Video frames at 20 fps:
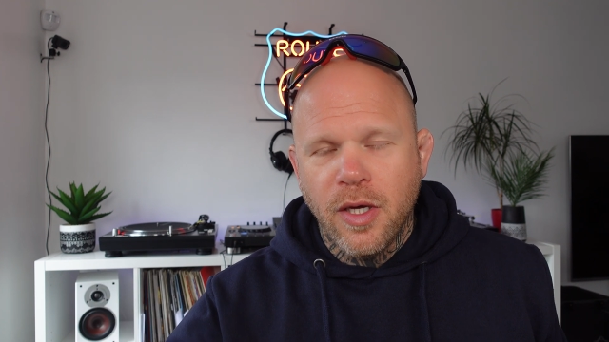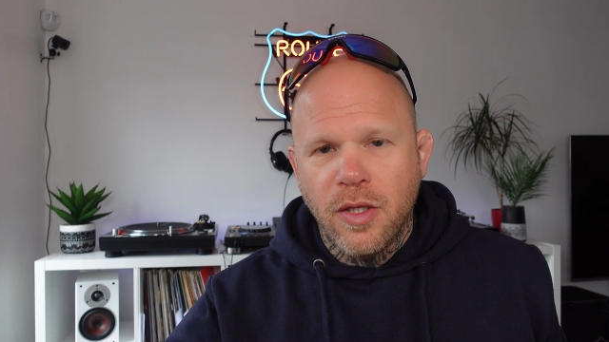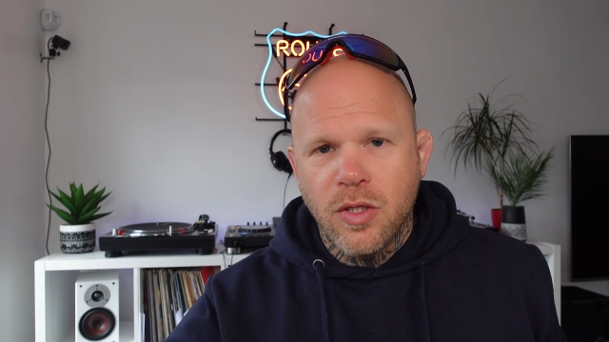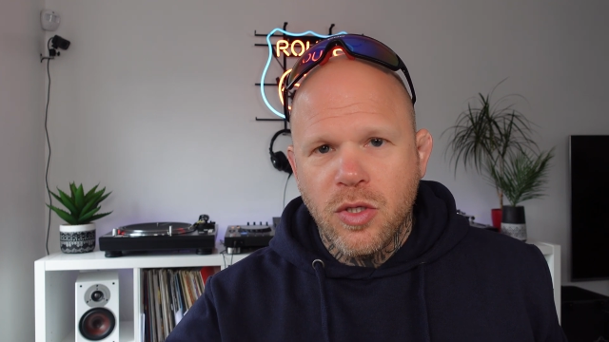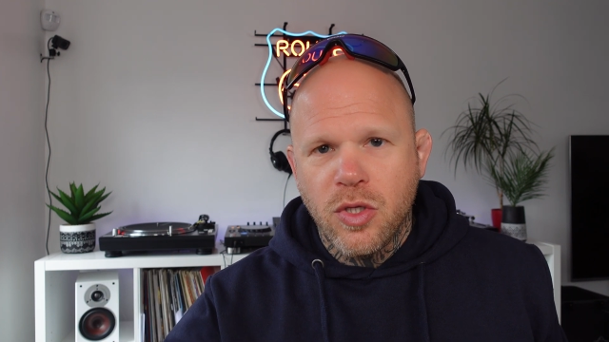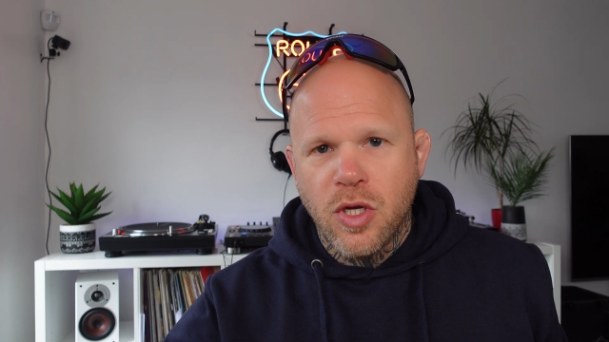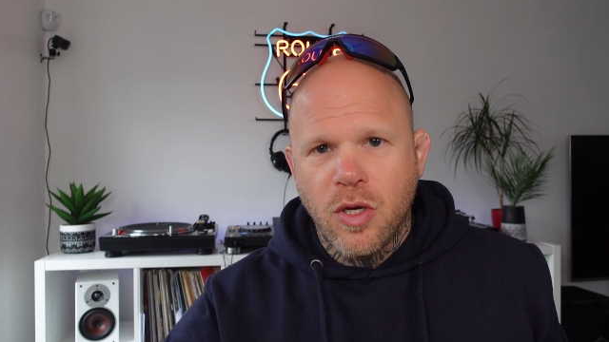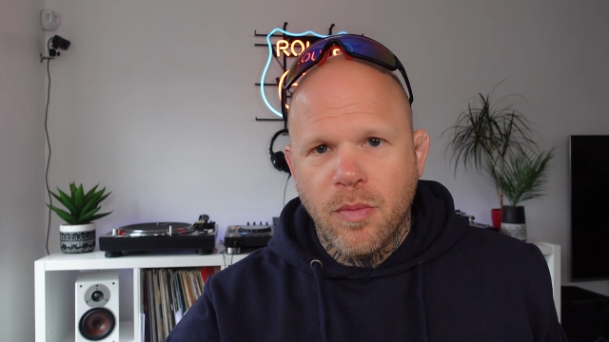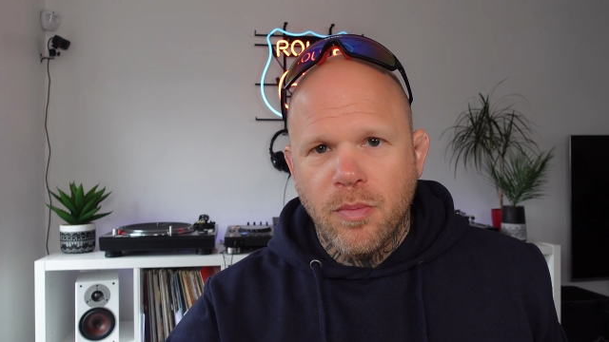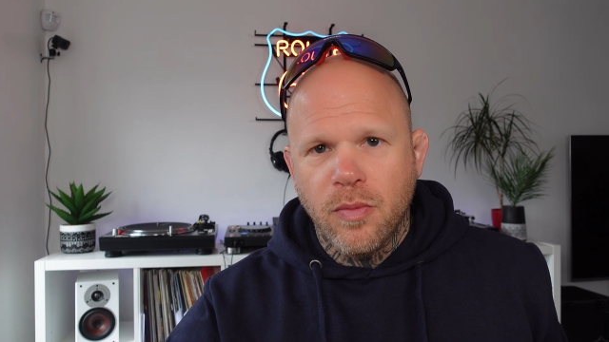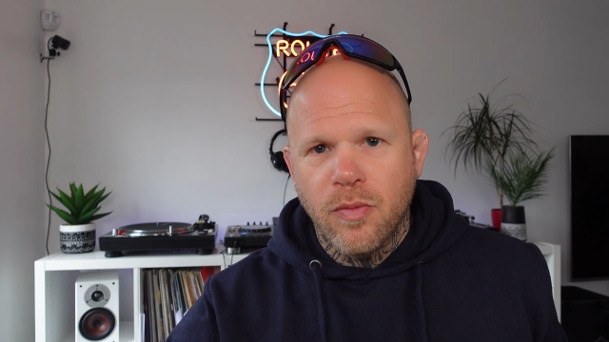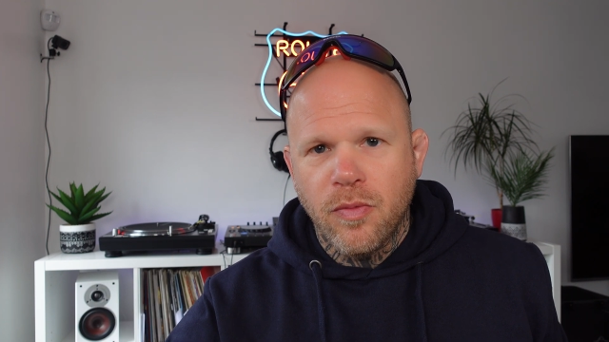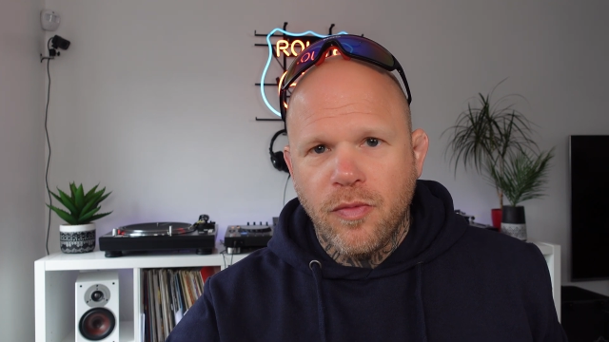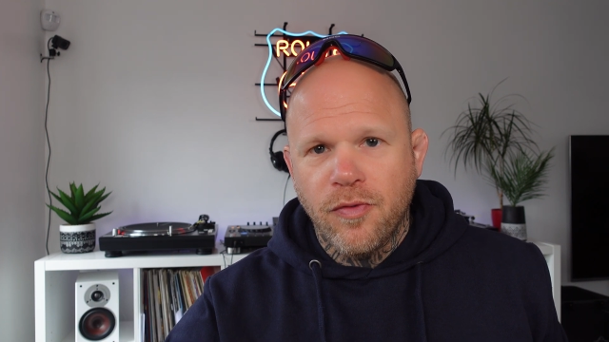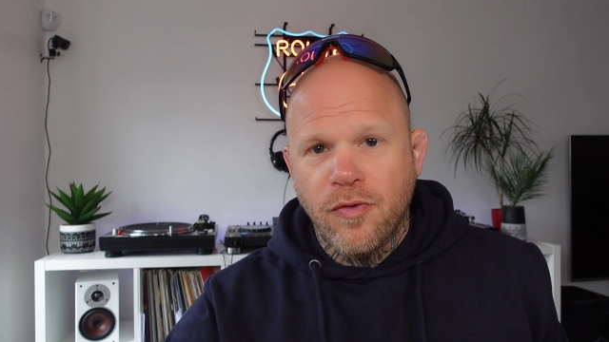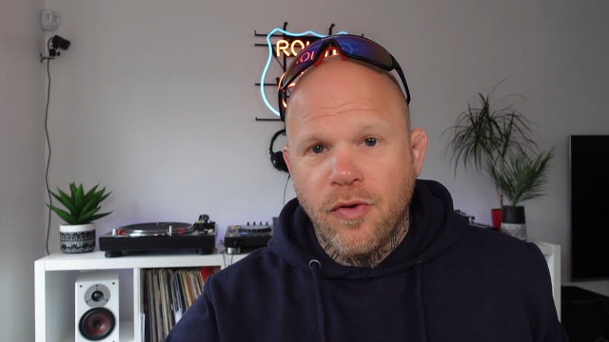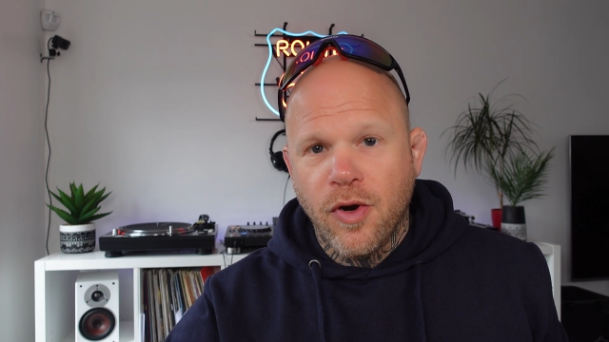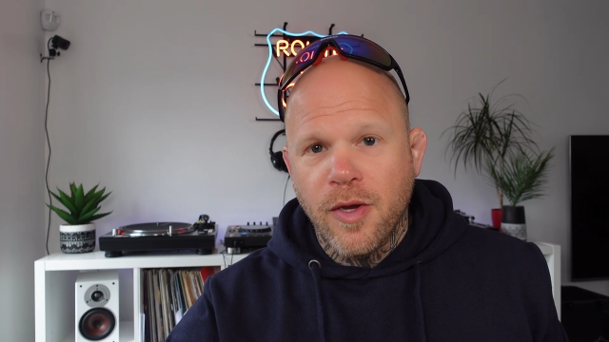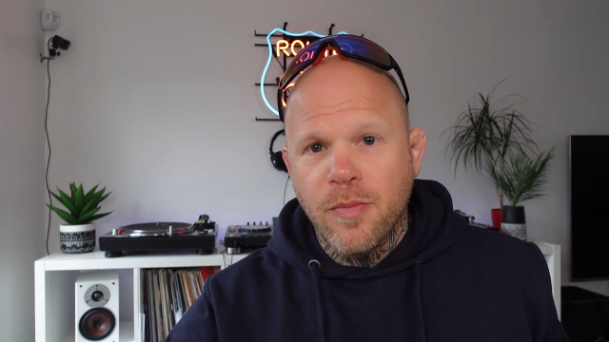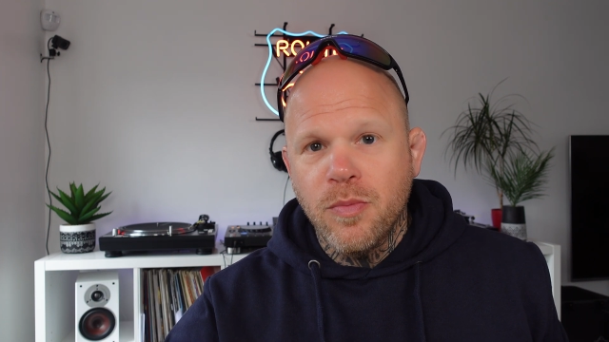in some
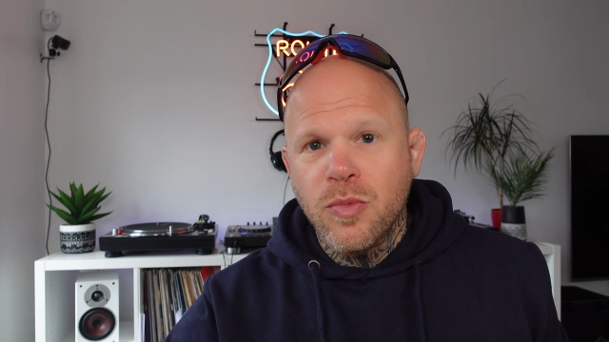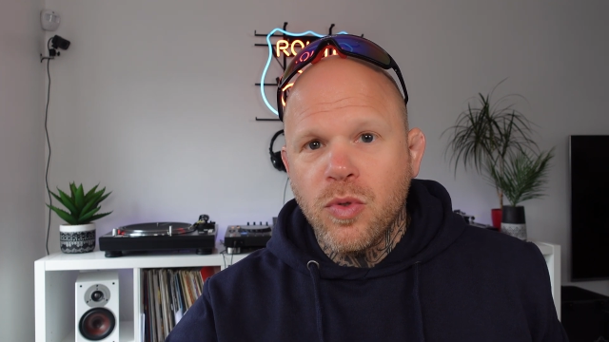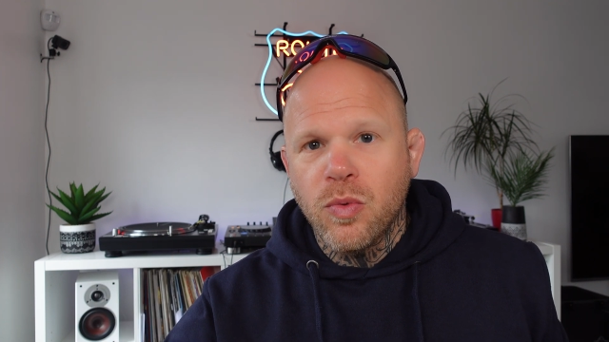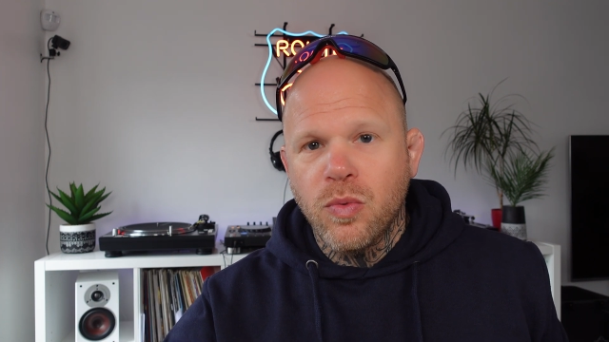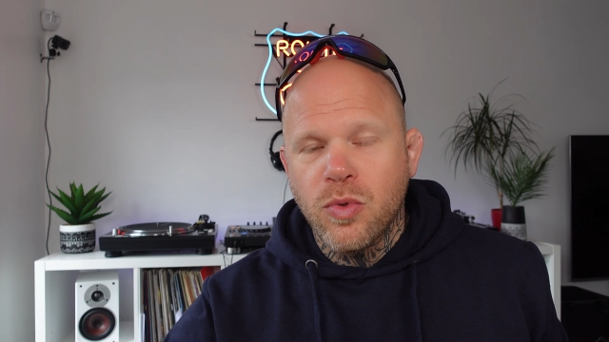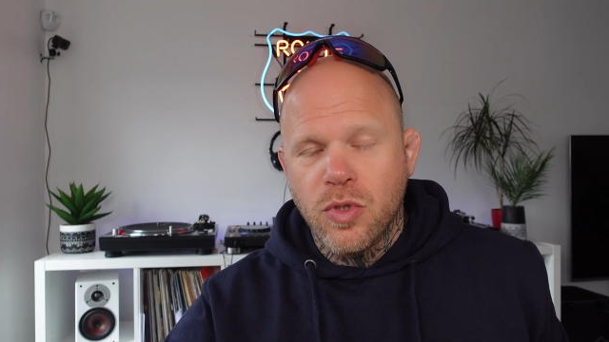frames,